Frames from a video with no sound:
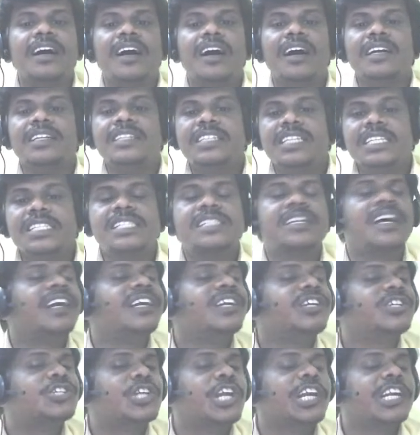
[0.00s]
this
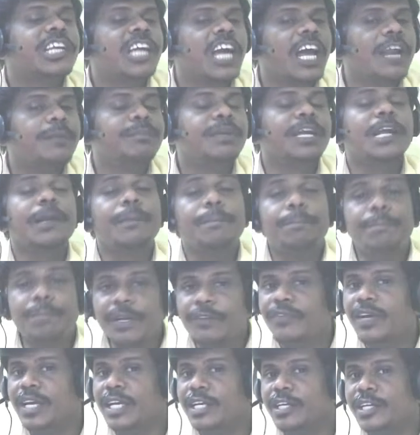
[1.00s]
condition can be
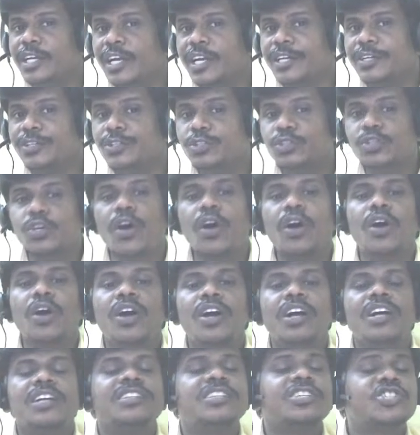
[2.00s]
prevented. So
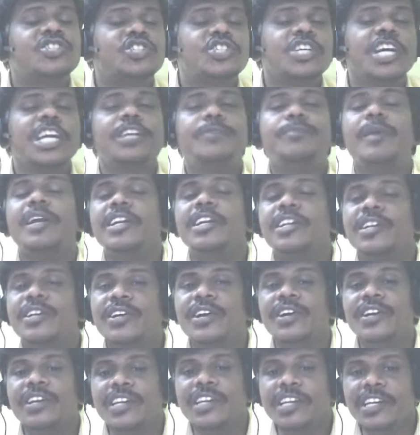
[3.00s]
the statement
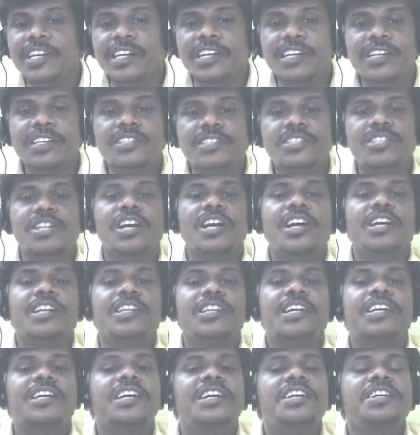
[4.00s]
here is, the
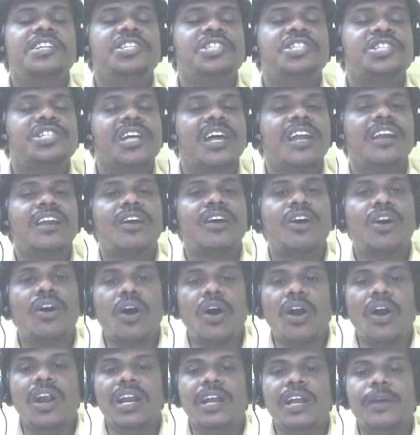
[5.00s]
condition
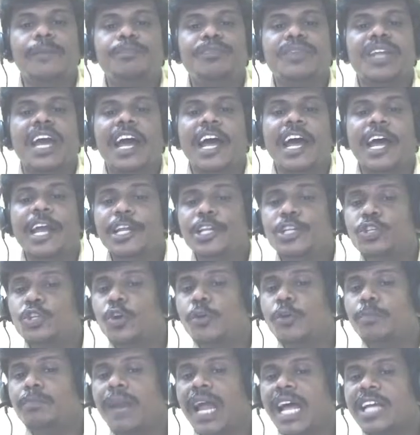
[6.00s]
called
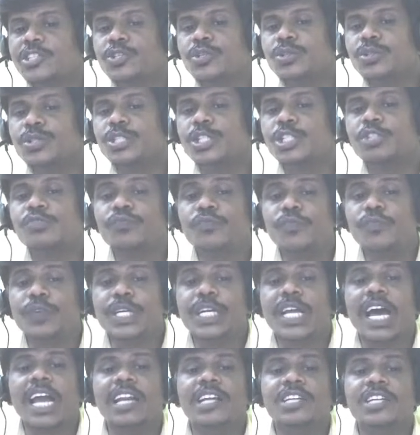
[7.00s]
erythroblastosis
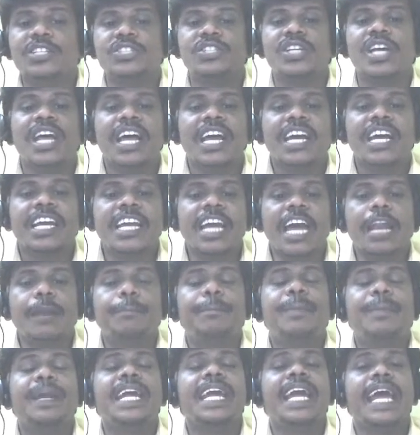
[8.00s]
fetalis can
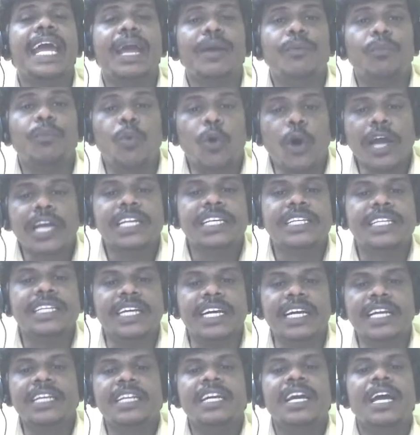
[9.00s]
be
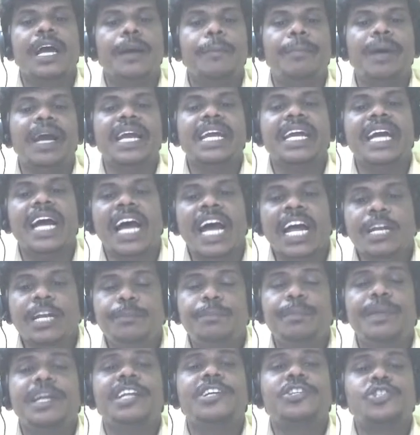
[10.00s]
avoided by
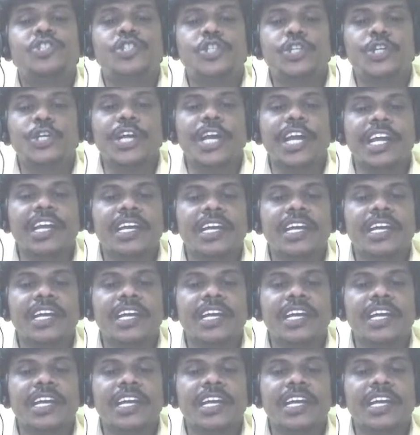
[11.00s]
administering